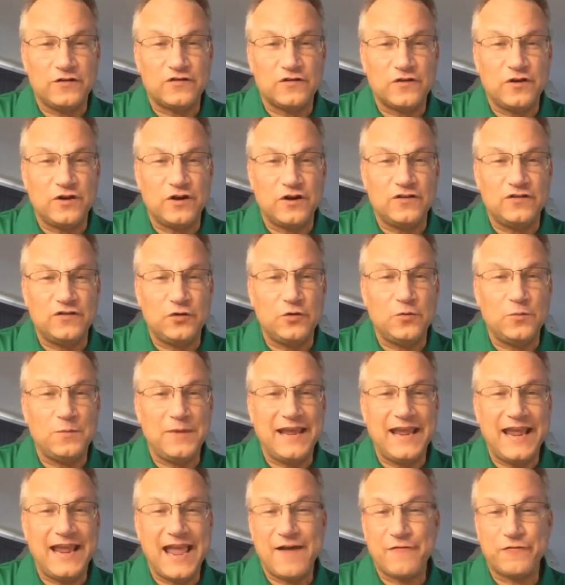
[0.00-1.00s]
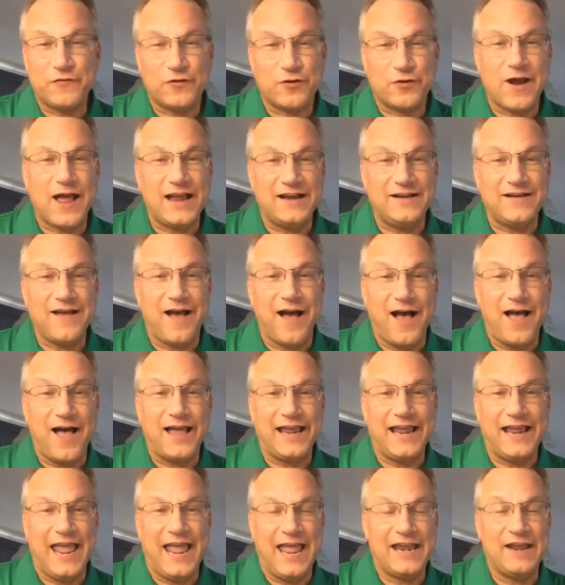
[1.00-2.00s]
going to do me after I
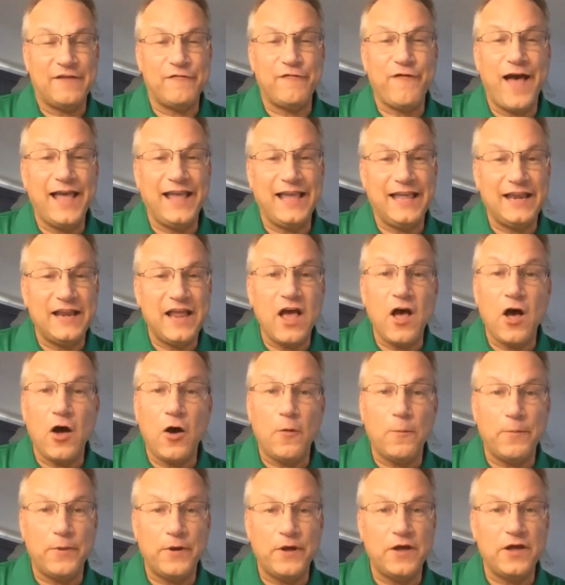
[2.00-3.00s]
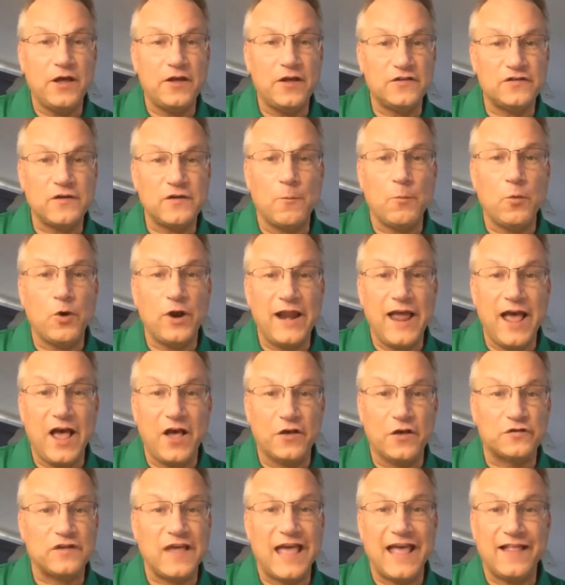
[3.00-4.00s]
die? And if I can help someone
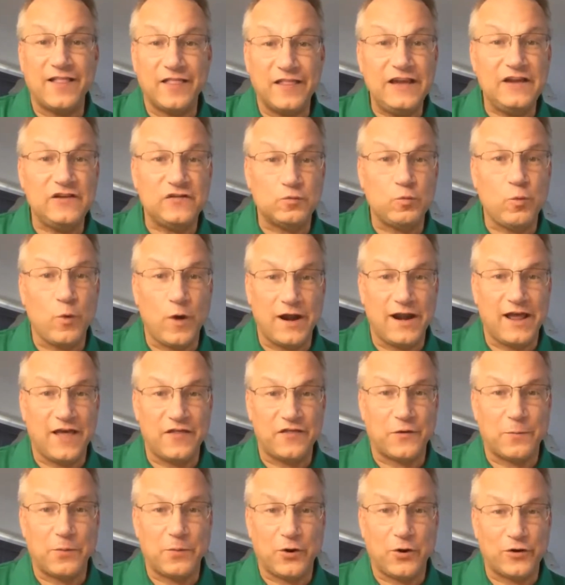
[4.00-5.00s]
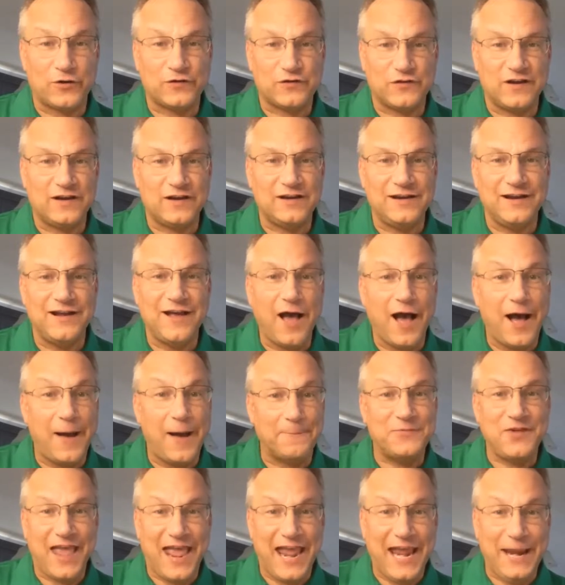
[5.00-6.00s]
else, at least one other person,
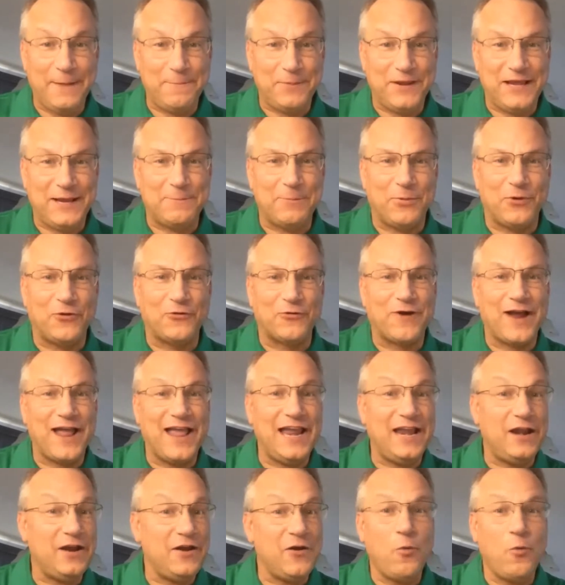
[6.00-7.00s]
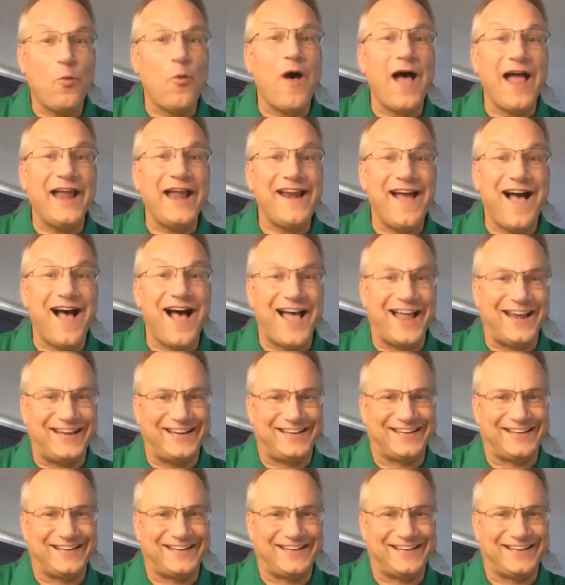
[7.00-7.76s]
up to 8 people, right? Why not?